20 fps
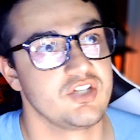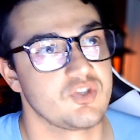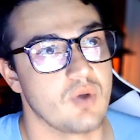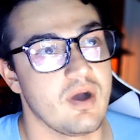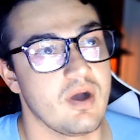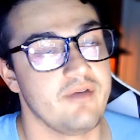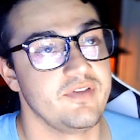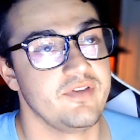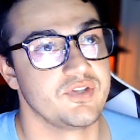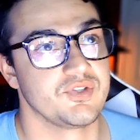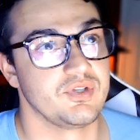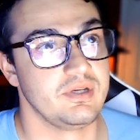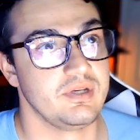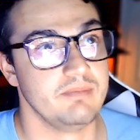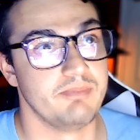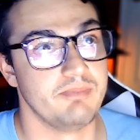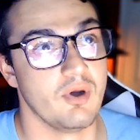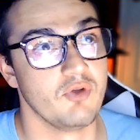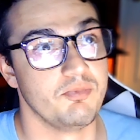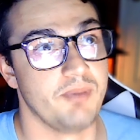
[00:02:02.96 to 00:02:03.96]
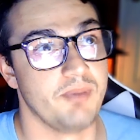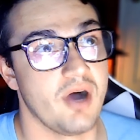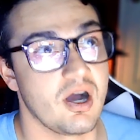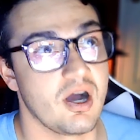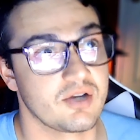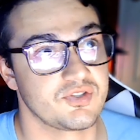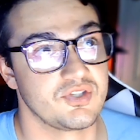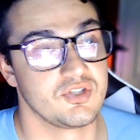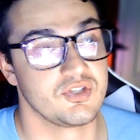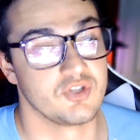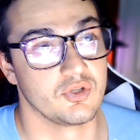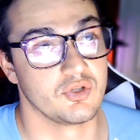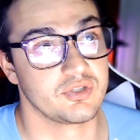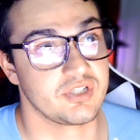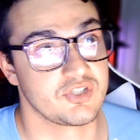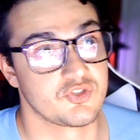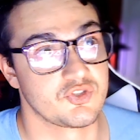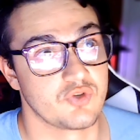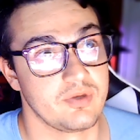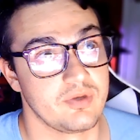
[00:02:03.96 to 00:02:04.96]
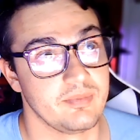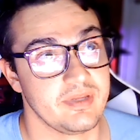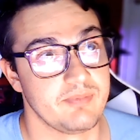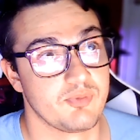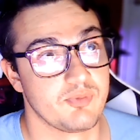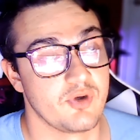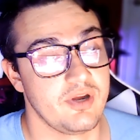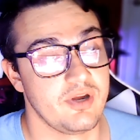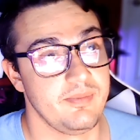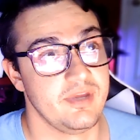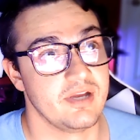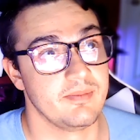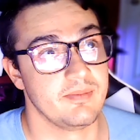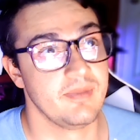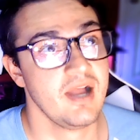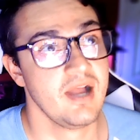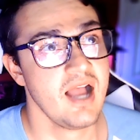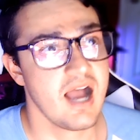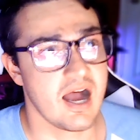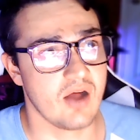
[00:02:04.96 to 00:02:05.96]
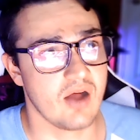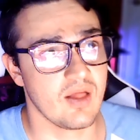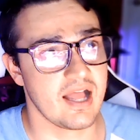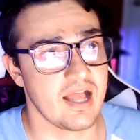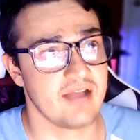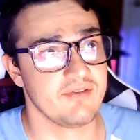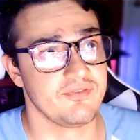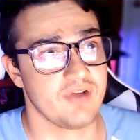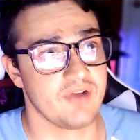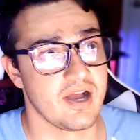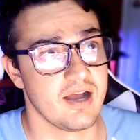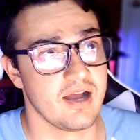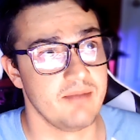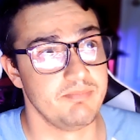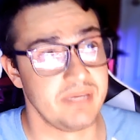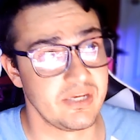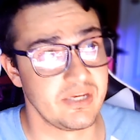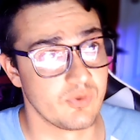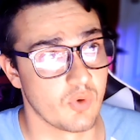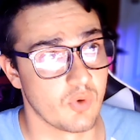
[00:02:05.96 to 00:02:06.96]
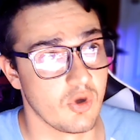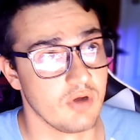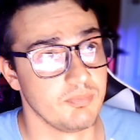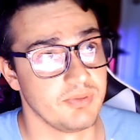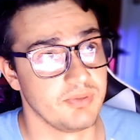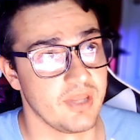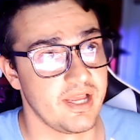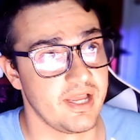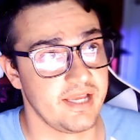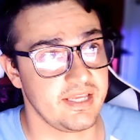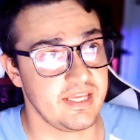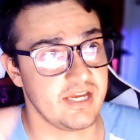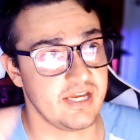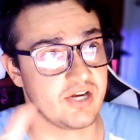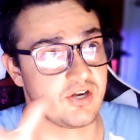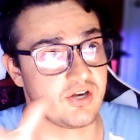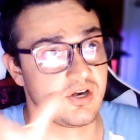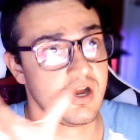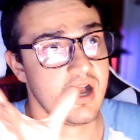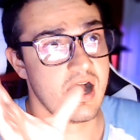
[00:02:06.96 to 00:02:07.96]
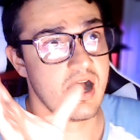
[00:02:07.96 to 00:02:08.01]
So obviously both boxes looked extremely premium. I'll have B-roll playing here